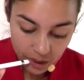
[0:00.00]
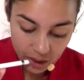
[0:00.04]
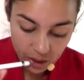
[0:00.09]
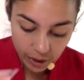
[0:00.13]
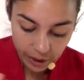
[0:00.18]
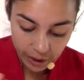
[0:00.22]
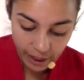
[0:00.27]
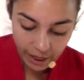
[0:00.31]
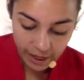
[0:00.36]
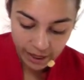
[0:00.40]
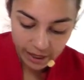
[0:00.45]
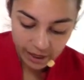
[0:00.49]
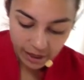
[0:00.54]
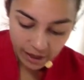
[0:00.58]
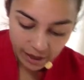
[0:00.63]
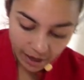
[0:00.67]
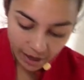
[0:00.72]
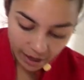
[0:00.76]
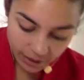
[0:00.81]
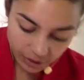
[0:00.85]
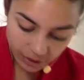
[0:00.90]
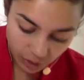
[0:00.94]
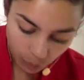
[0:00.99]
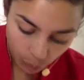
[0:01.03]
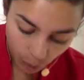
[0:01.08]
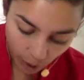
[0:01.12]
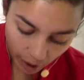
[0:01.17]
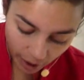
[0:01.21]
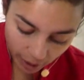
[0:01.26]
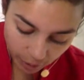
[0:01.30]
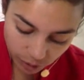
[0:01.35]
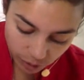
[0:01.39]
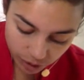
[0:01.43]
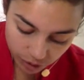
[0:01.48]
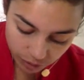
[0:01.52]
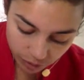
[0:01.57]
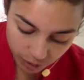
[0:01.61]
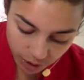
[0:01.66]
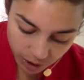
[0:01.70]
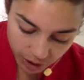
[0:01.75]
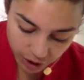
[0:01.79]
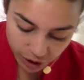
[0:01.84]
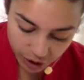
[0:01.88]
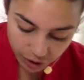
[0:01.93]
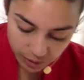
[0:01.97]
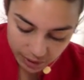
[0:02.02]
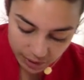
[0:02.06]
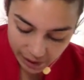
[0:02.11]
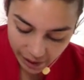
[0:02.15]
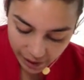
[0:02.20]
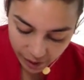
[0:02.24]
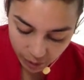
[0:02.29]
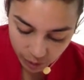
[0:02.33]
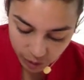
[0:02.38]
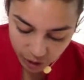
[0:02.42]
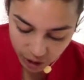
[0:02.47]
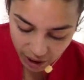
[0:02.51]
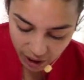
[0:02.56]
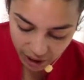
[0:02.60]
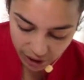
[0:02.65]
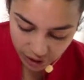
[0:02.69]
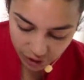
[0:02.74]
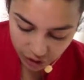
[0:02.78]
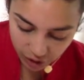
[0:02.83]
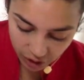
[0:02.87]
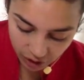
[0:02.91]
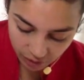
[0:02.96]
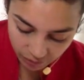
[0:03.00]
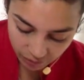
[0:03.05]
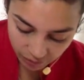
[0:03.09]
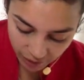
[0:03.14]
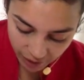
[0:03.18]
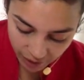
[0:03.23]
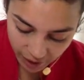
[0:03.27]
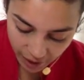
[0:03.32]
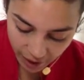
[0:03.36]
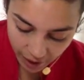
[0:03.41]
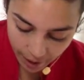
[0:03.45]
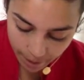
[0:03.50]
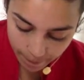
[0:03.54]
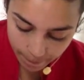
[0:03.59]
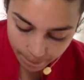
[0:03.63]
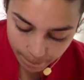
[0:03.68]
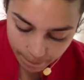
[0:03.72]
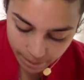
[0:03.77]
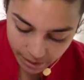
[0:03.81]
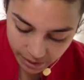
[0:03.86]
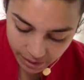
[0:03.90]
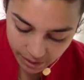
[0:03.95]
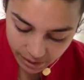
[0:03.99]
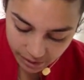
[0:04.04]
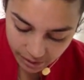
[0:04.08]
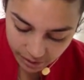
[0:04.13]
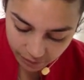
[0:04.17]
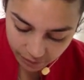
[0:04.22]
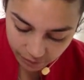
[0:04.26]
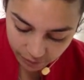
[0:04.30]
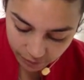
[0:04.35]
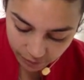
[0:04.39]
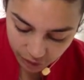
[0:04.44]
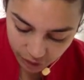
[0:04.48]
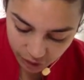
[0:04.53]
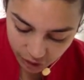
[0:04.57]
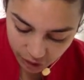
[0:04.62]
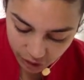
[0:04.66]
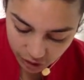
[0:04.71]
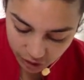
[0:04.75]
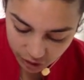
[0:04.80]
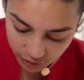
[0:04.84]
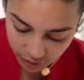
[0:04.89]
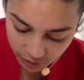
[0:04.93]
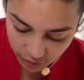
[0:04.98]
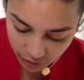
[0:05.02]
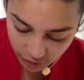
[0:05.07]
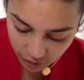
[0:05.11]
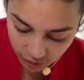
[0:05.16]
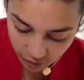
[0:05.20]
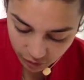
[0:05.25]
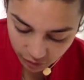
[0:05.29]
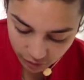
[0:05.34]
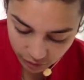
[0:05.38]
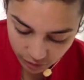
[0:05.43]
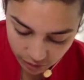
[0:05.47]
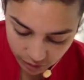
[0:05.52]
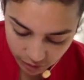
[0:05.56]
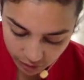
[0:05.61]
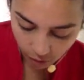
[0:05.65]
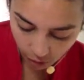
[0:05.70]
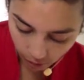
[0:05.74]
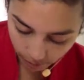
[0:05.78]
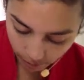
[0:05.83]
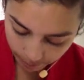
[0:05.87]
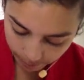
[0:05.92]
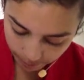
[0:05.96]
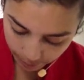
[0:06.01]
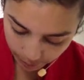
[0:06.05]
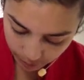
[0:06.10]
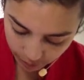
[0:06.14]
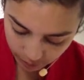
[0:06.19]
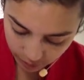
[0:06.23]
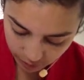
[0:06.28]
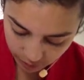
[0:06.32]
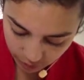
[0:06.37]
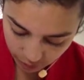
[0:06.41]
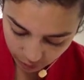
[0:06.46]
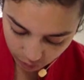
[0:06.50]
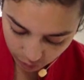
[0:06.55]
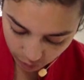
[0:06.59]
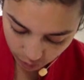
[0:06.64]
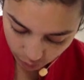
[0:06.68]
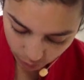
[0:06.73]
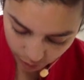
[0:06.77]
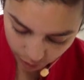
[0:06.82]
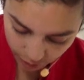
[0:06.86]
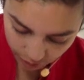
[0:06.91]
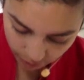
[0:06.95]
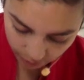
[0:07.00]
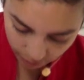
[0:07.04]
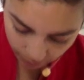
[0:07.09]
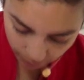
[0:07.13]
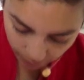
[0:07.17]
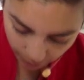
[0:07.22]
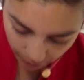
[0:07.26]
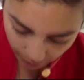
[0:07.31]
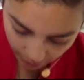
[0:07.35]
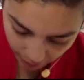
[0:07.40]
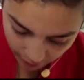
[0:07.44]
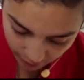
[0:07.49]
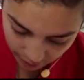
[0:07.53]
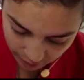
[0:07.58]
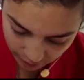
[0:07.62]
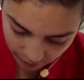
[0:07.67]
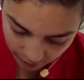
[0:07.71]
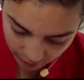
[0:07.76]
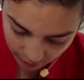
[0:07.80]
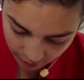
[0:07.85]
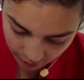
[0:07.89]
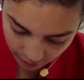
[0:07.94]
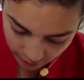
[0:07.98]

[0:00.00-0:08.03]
Okay, so how does the writer use language here to convey Mr. Fisher's views on books and stories of the past?